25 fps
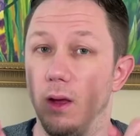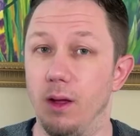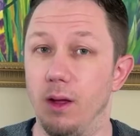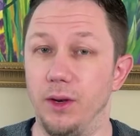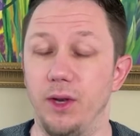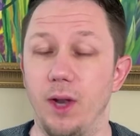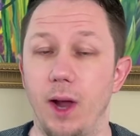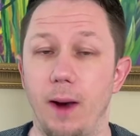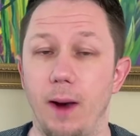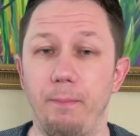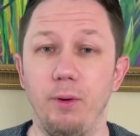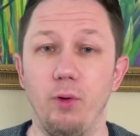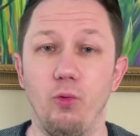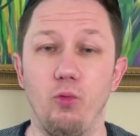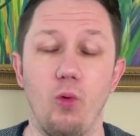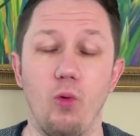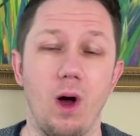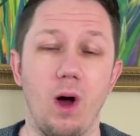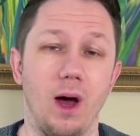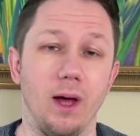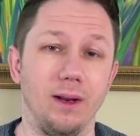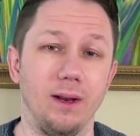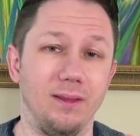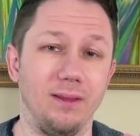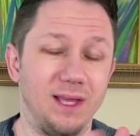number
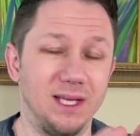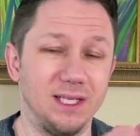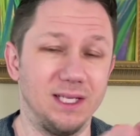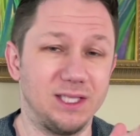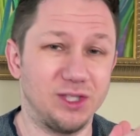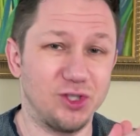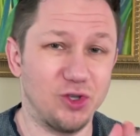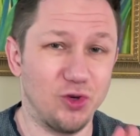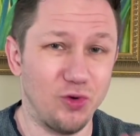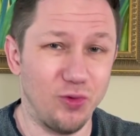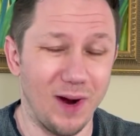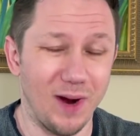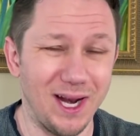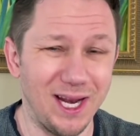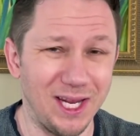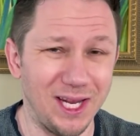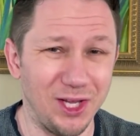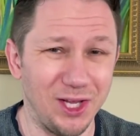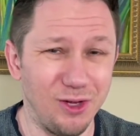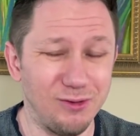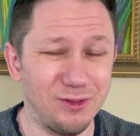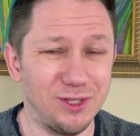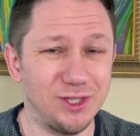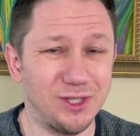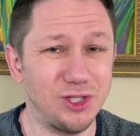one, this
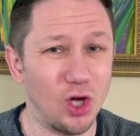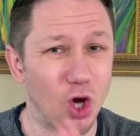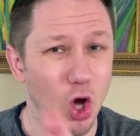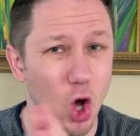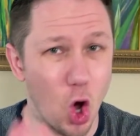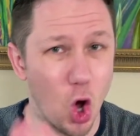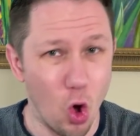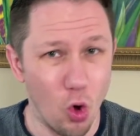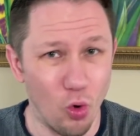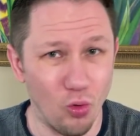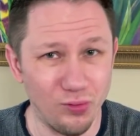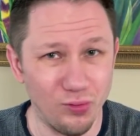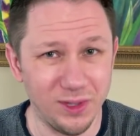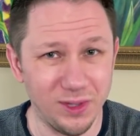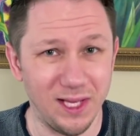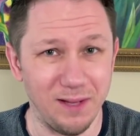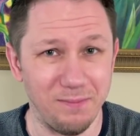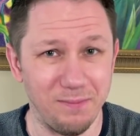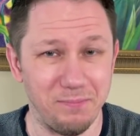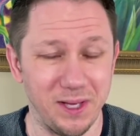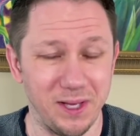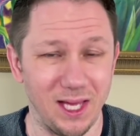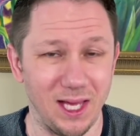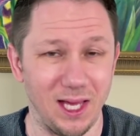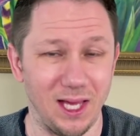credit used to only
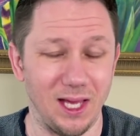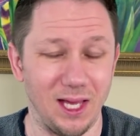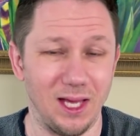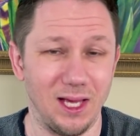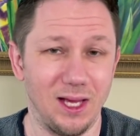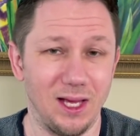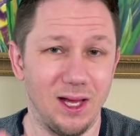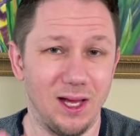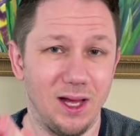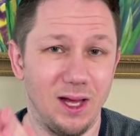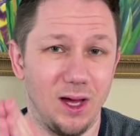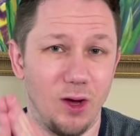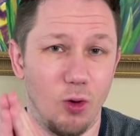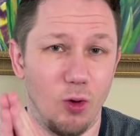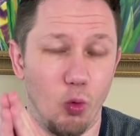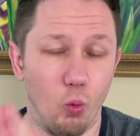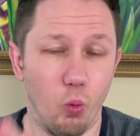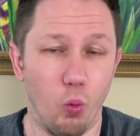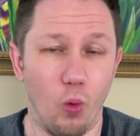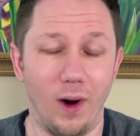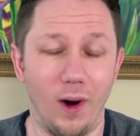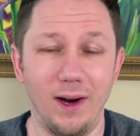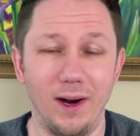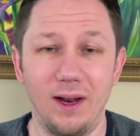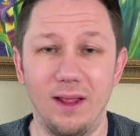be
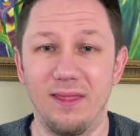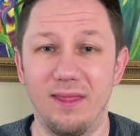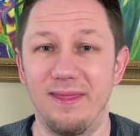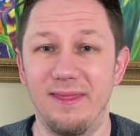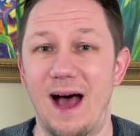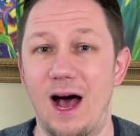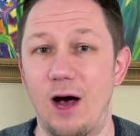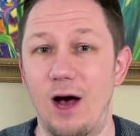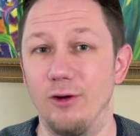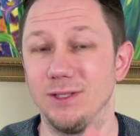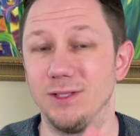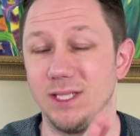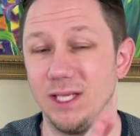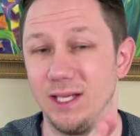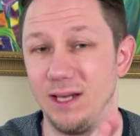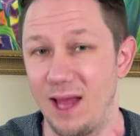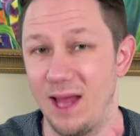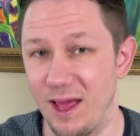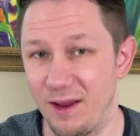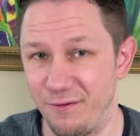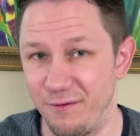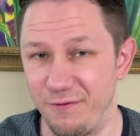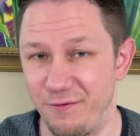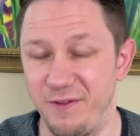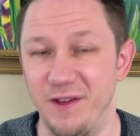
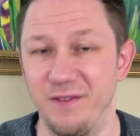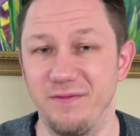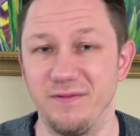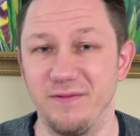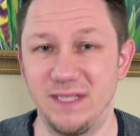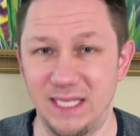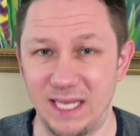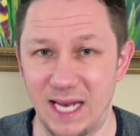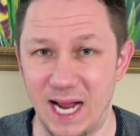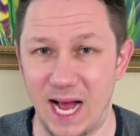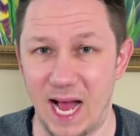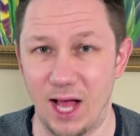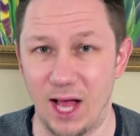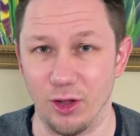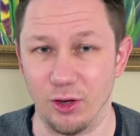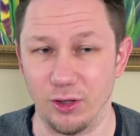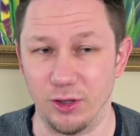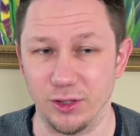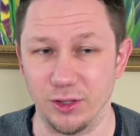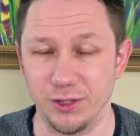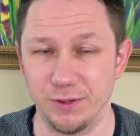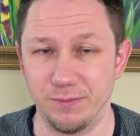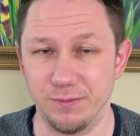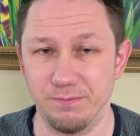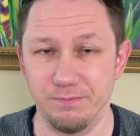
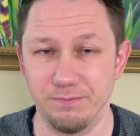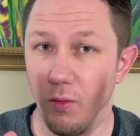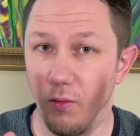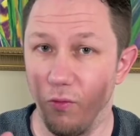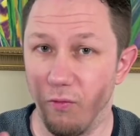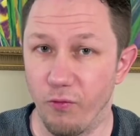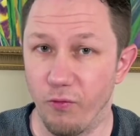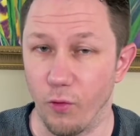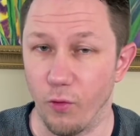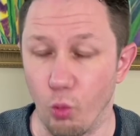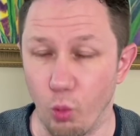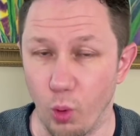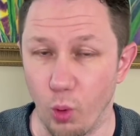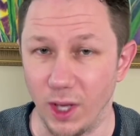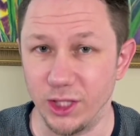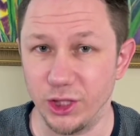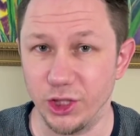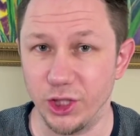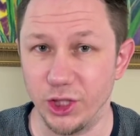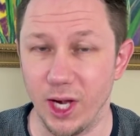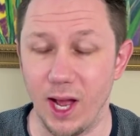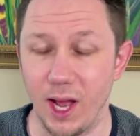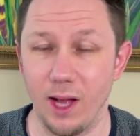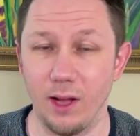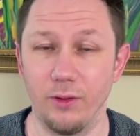$1,050 for one
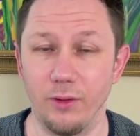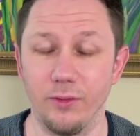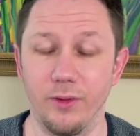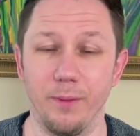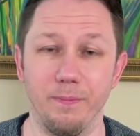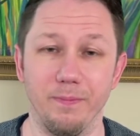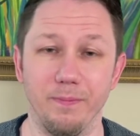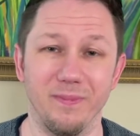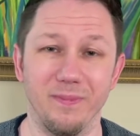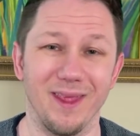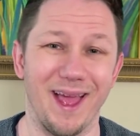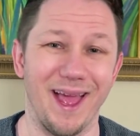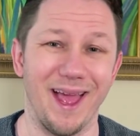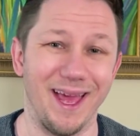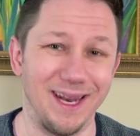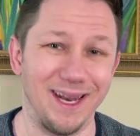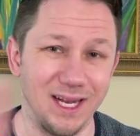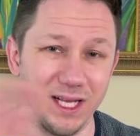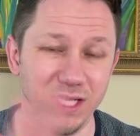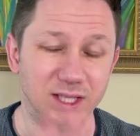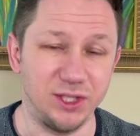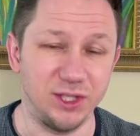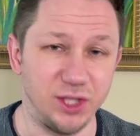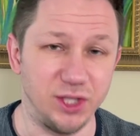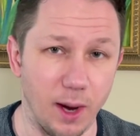child and
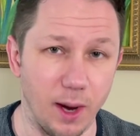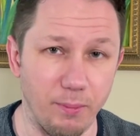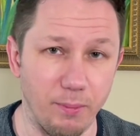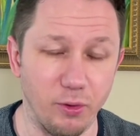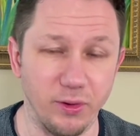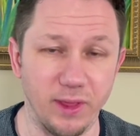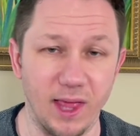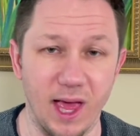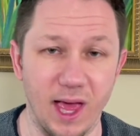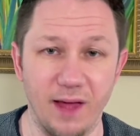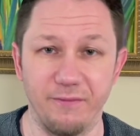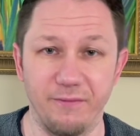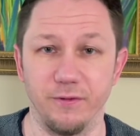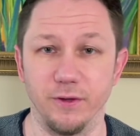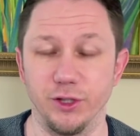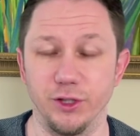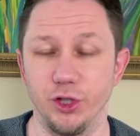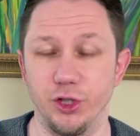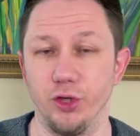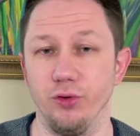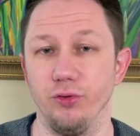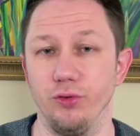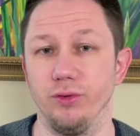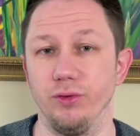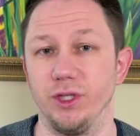double that for
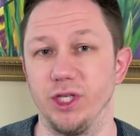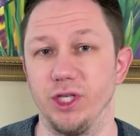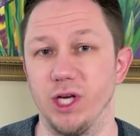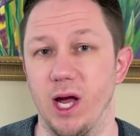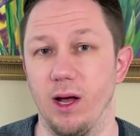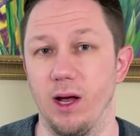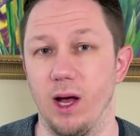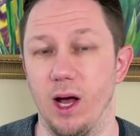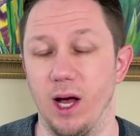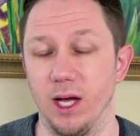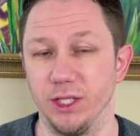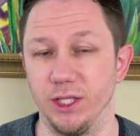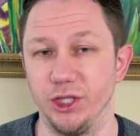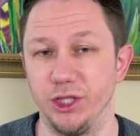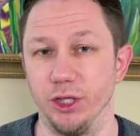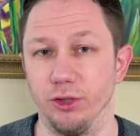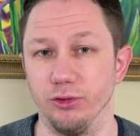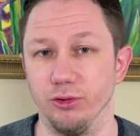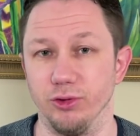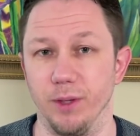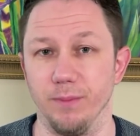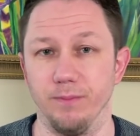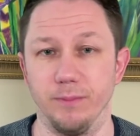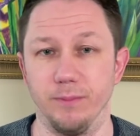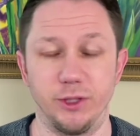two uh,
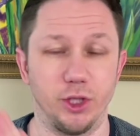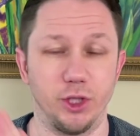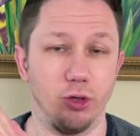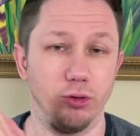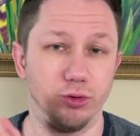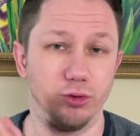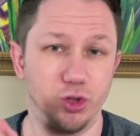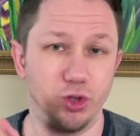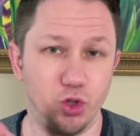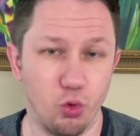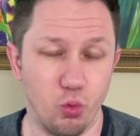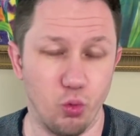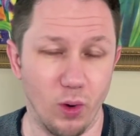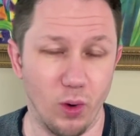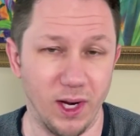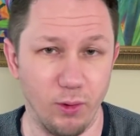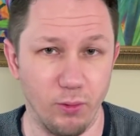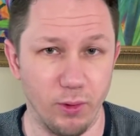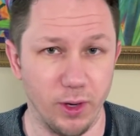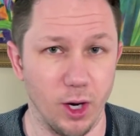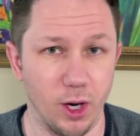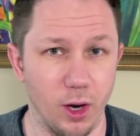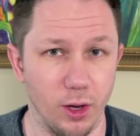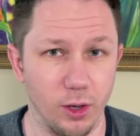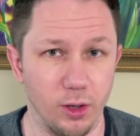children, so
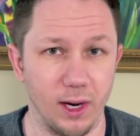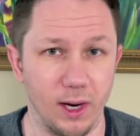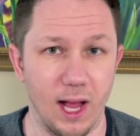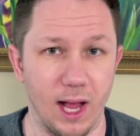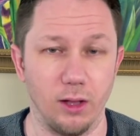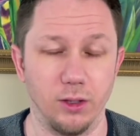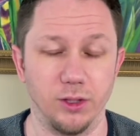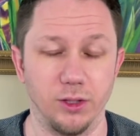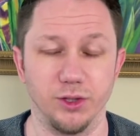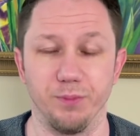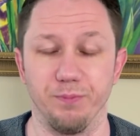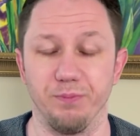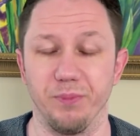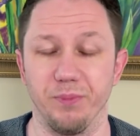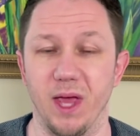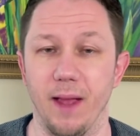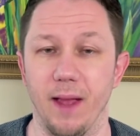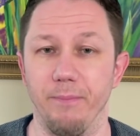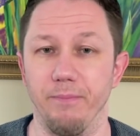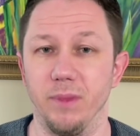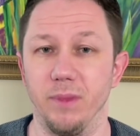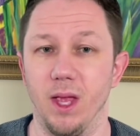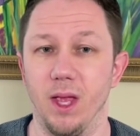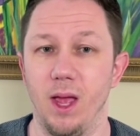$2,100. Okay,